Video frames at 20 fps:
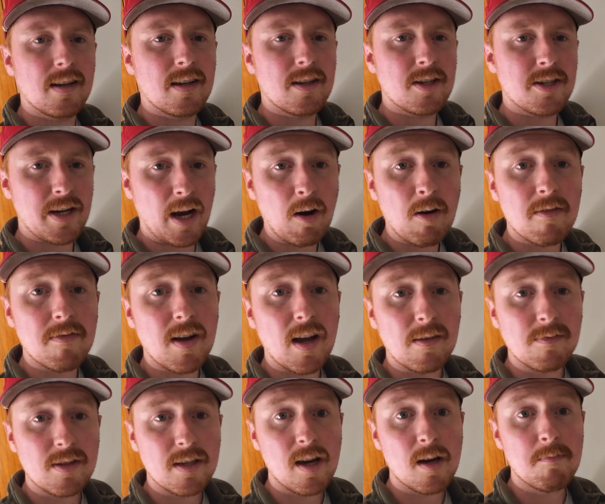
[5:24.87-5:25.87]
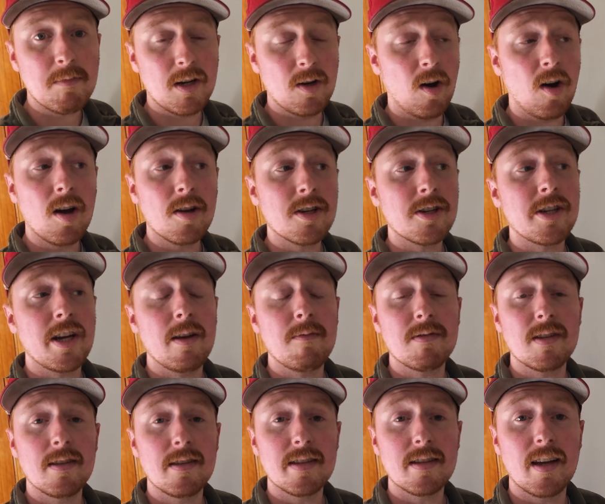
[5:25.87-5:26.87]
Shower valves come in all
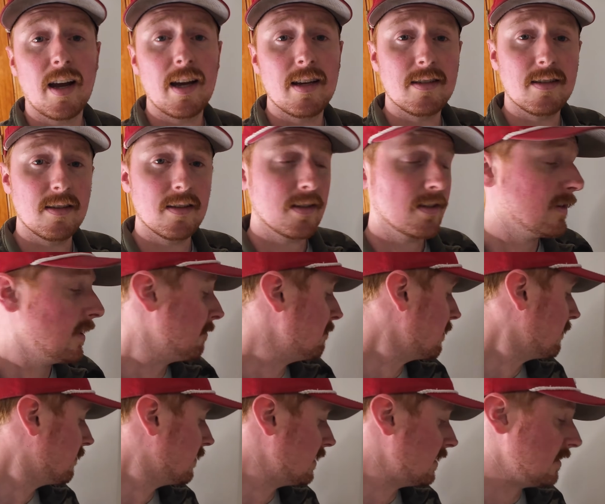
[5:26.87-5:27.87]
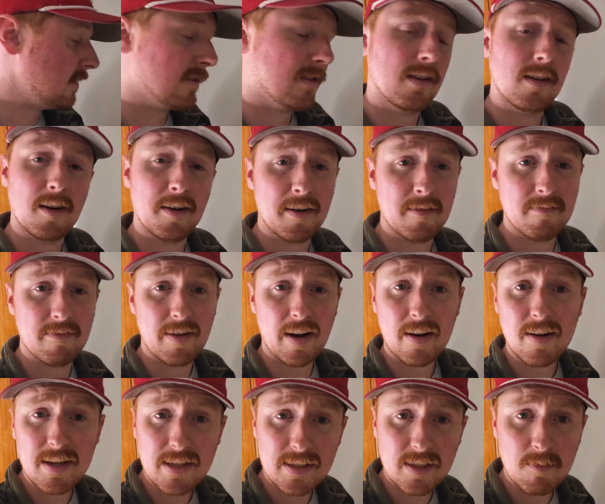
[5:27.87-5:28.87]
shapes and sizes. Some of these are
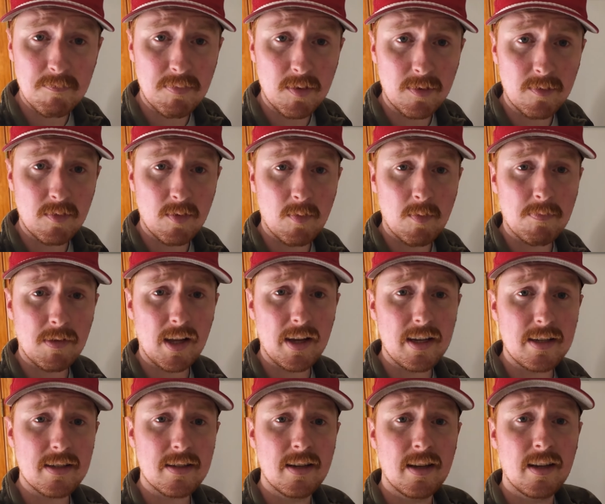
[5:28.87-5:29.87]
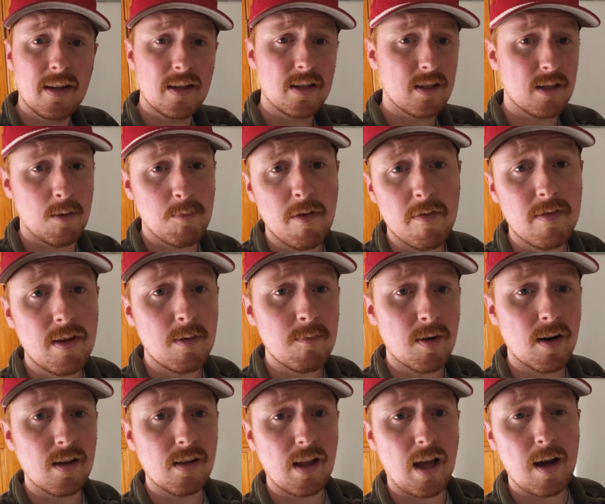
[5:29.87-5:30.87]
very simple to replace. Some of them
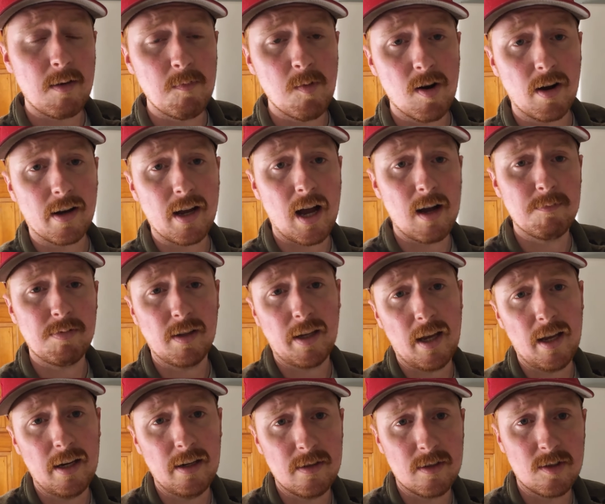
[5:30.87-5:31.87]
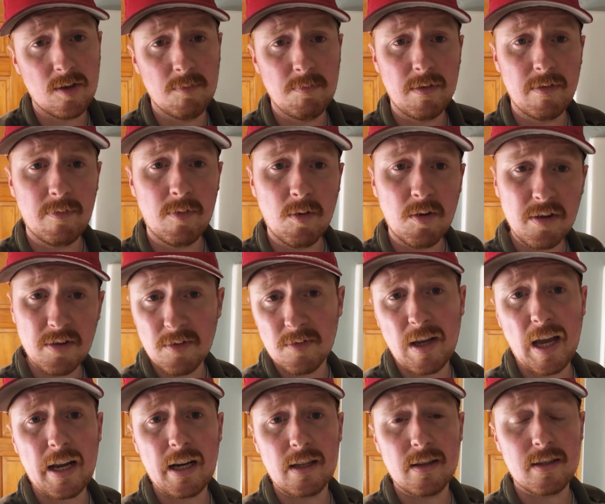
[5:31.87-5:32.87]
are a lot more complicated. So before you
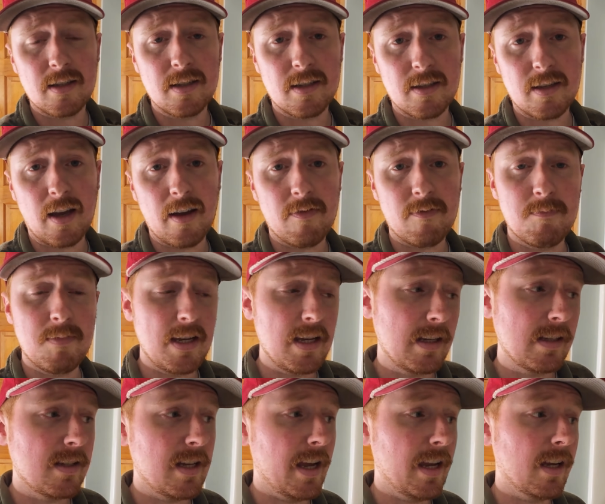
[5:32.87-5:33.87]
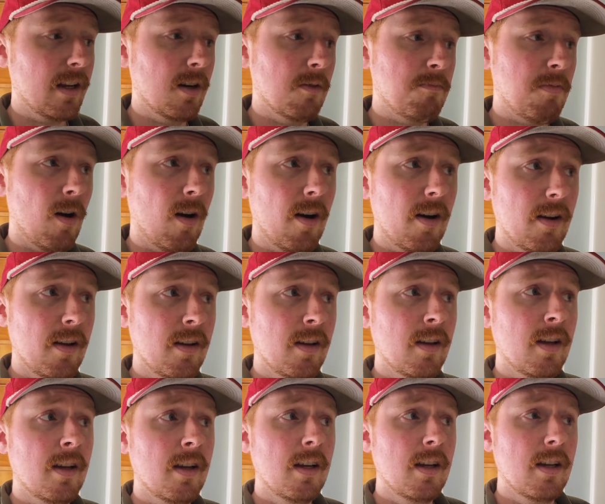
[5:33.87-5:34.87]
get into stuff being taken apart,
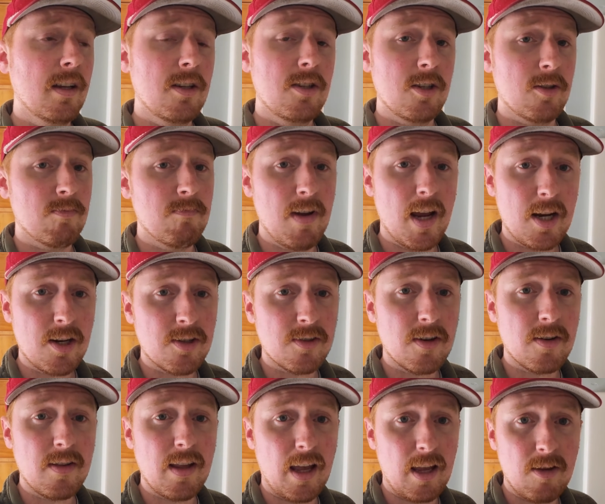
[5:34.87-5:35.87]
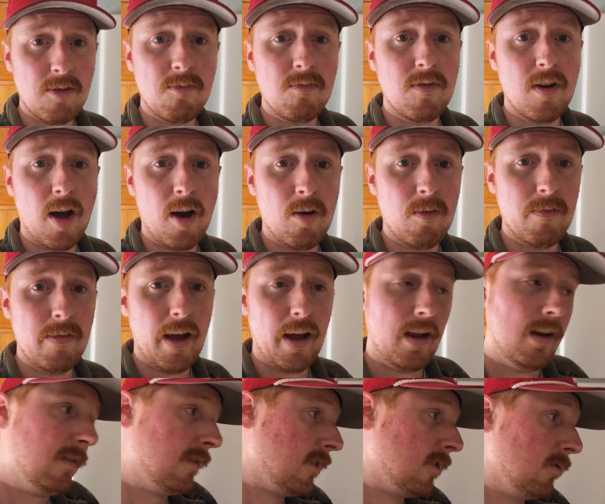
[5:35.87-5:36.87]
just make sure that you know
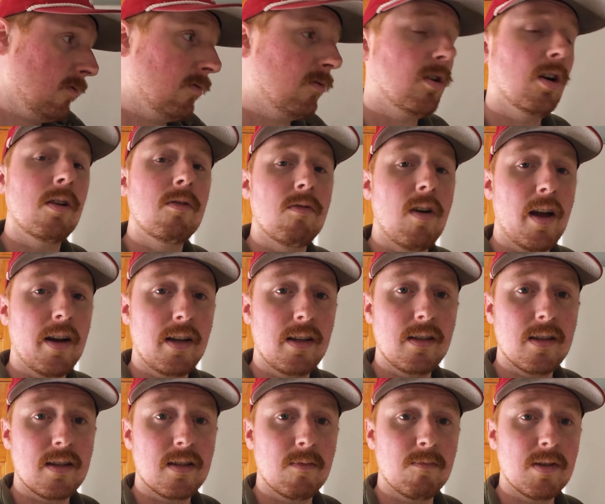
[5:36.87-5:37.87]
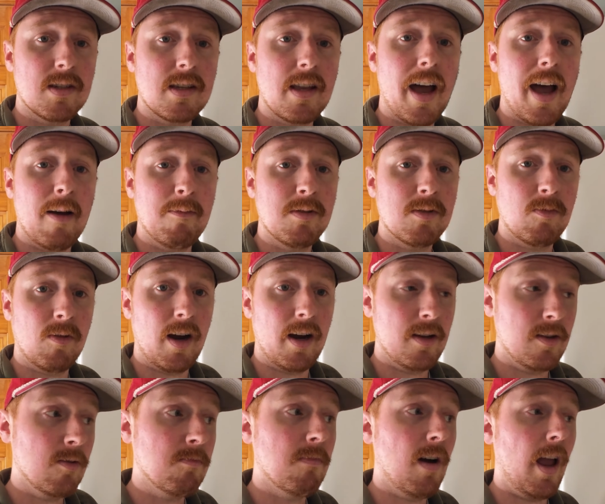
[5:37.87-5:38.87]
that you could run into some stops where
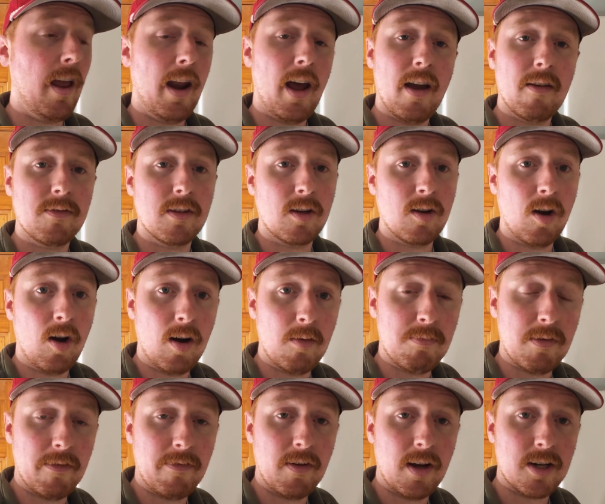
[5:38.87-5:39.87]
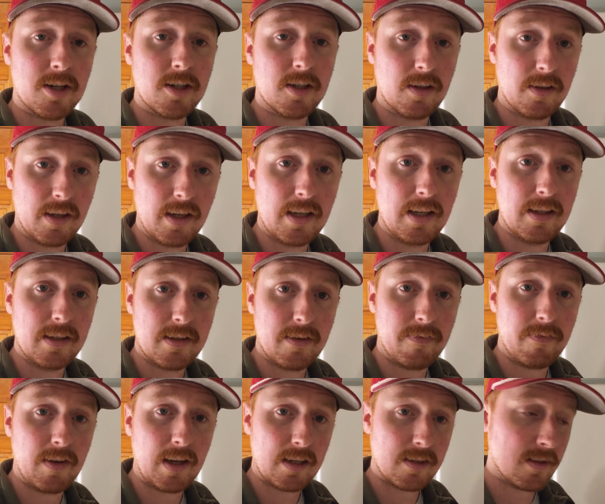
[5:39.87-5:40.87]
you might have to call a professional in to
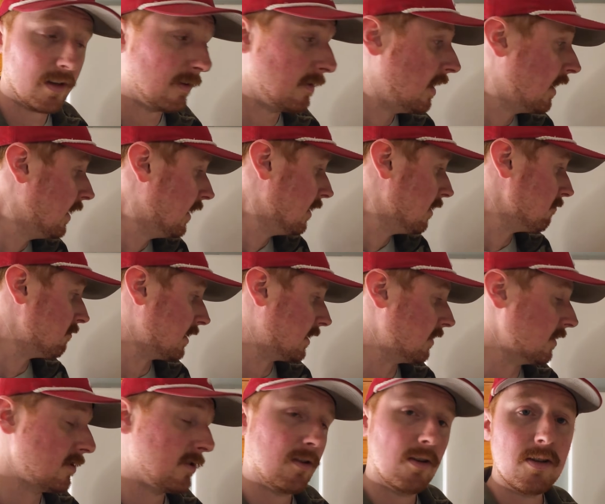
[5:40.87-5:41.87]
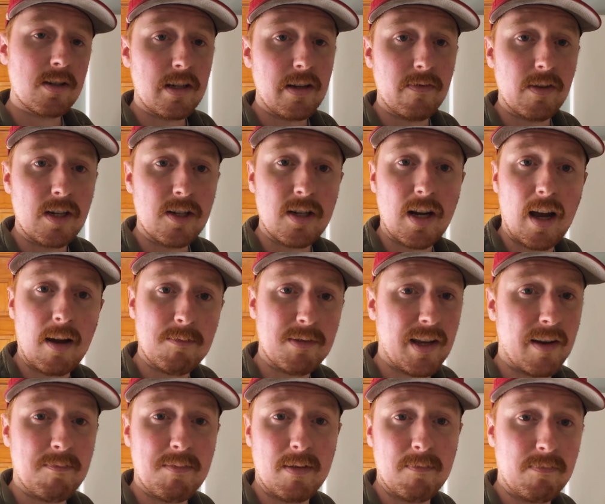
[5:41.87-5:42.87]
fix it. Because there's even jobs,
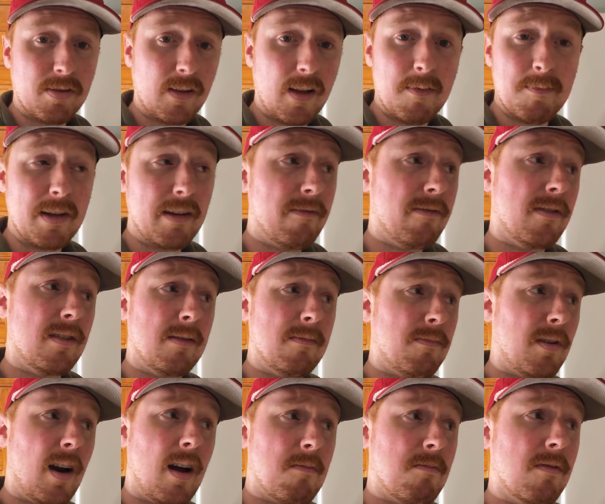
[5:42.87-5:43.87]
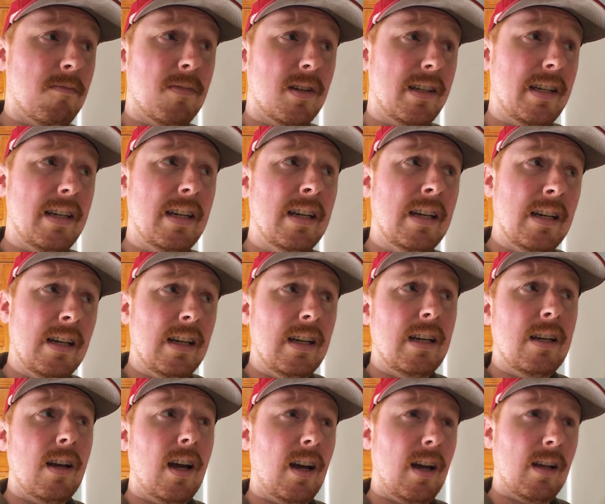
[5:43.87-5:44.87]
I've been plumbing for probably
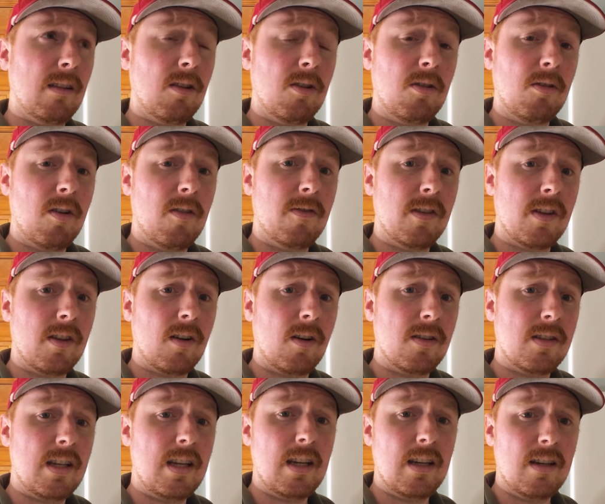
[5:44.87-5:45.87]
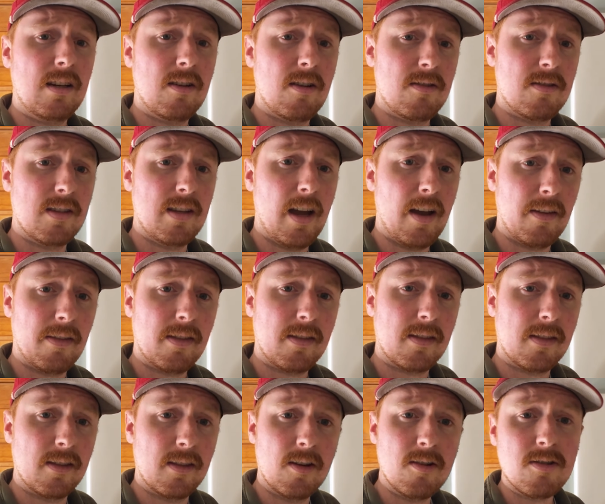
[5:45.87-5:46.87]
a little over 13 years now.
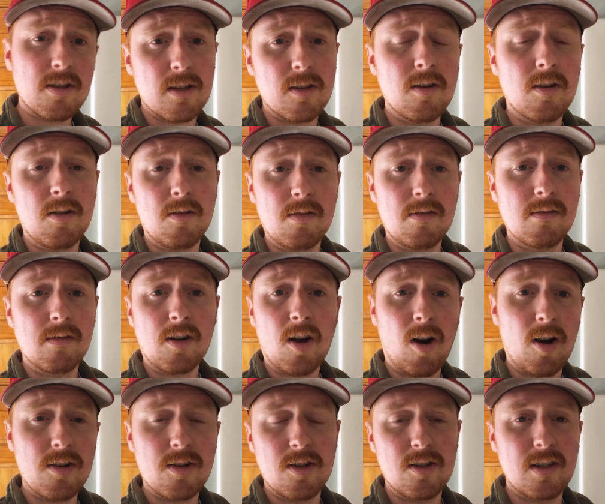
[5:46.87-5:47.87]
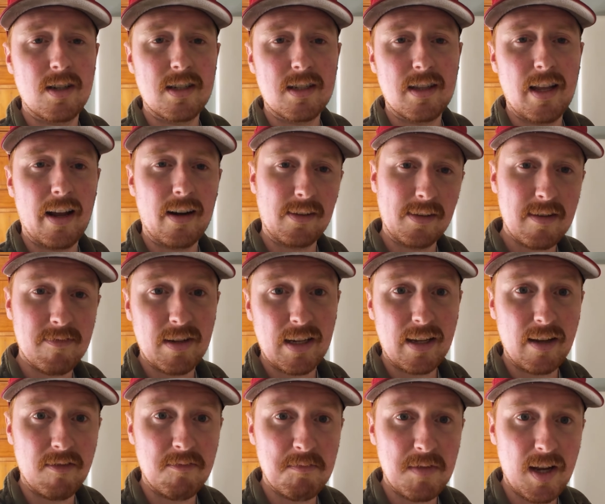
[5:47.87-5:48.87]
There's still cartridges that'll even
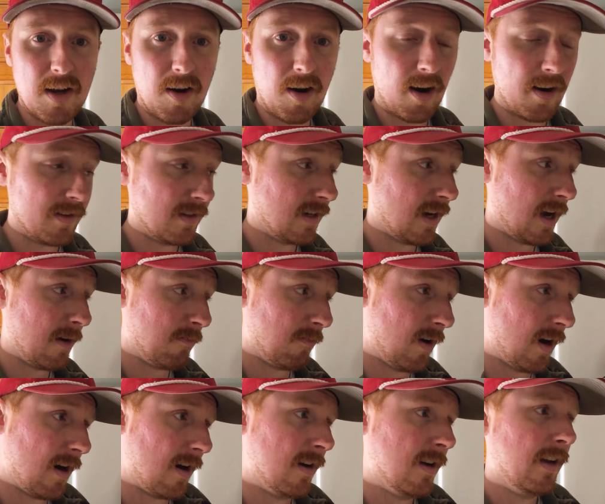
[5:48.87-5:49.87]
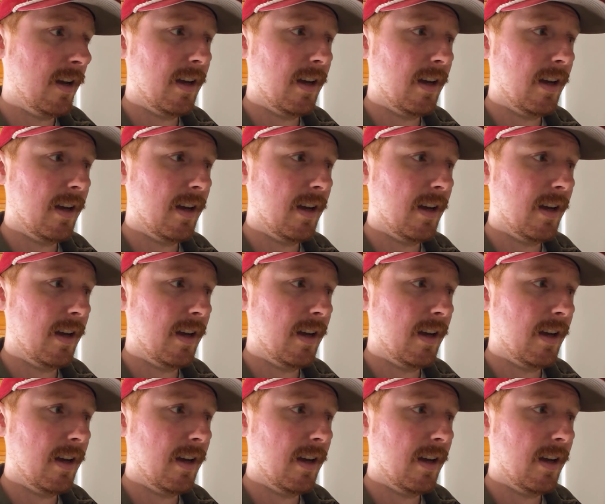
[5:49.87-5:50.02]
give me a hard time where,